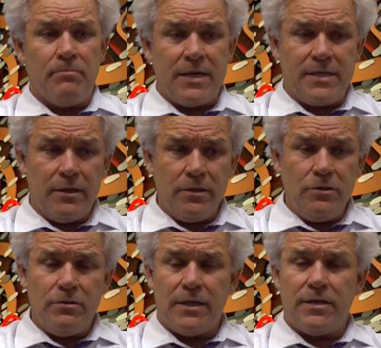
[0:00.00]
by telling
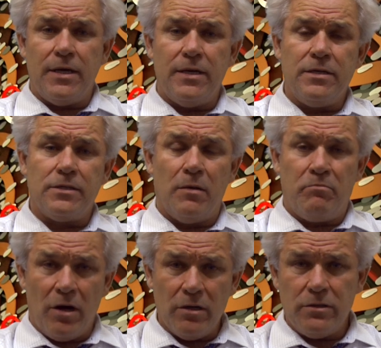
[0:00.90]
you that there is a
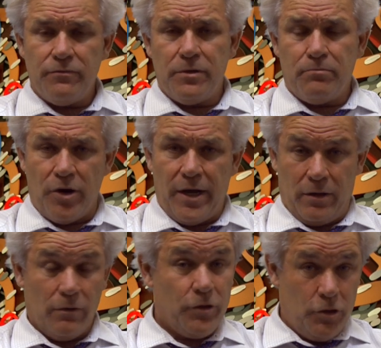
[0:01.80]
part of the
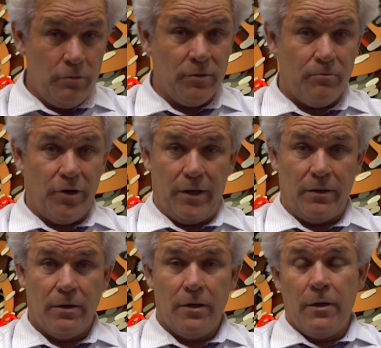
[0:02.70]
brain, of the human
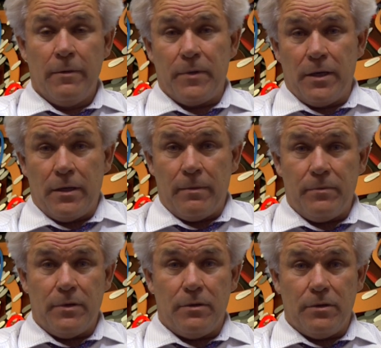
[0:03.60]
brain,
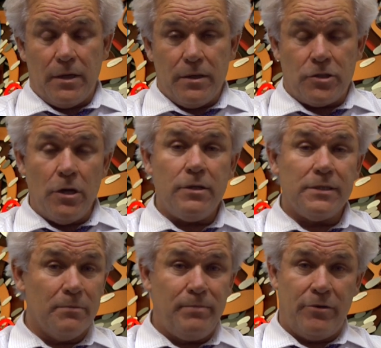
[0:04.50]
that it's known
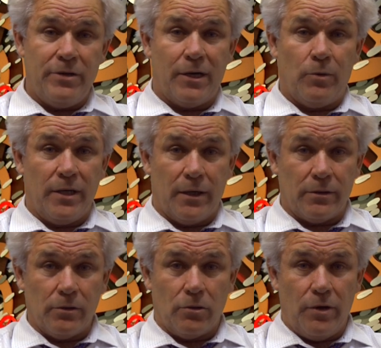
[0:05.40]
as the
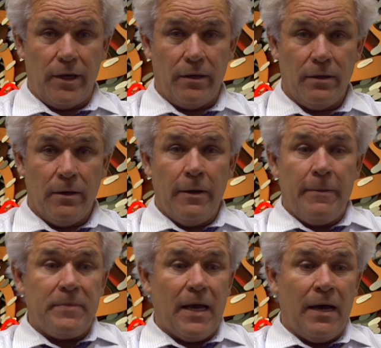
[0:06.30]
periaqueductal gray.
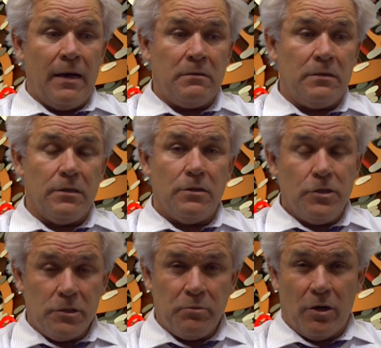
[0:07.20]
And
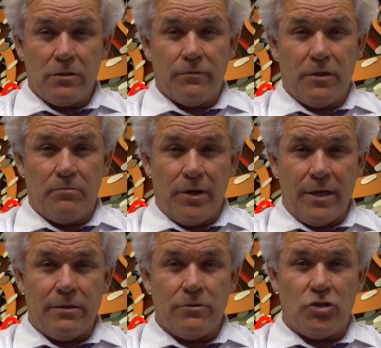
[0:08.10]
this part of the
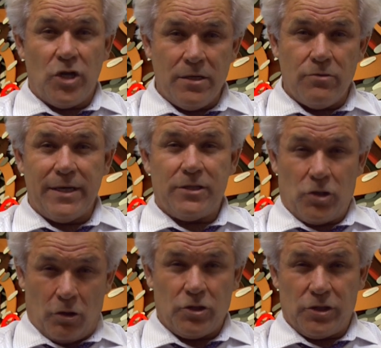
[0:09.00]
brain generates
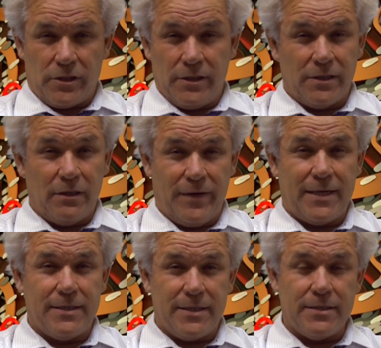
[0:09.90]
consciousness. In
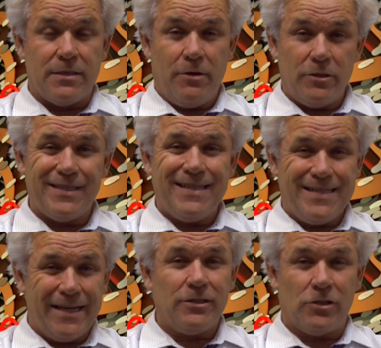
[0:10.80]
fact, it is the most
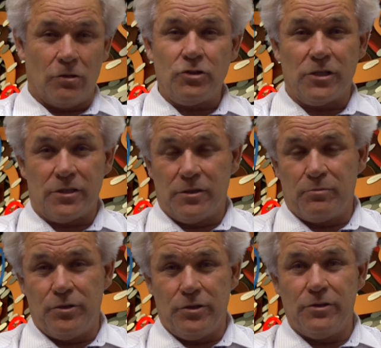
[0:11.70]
intense
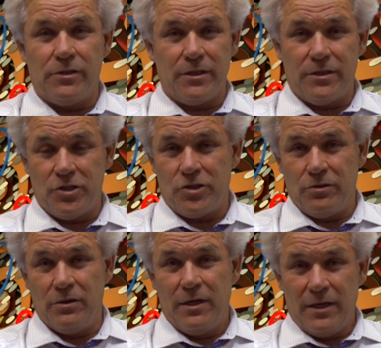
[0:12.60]
consciousness-producing
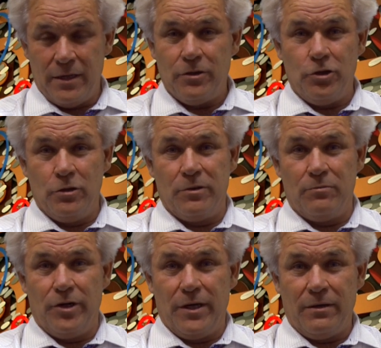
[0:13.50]
tissue in the
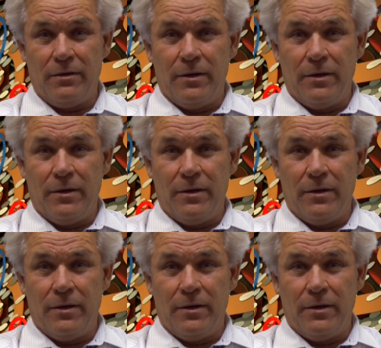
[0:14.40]
human brain.